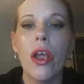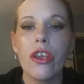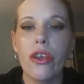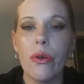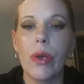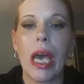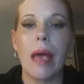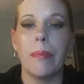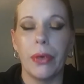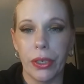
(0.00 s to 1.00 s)
you
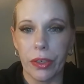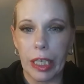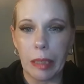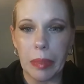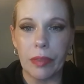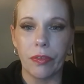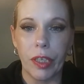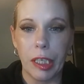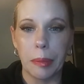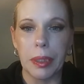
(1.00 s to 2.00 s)
can put your name in for
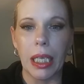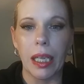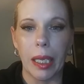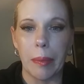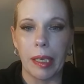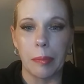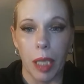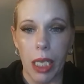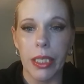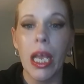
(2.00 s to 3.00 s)
the Ipsy Glam Bag
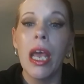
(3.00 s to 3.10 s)
Plus.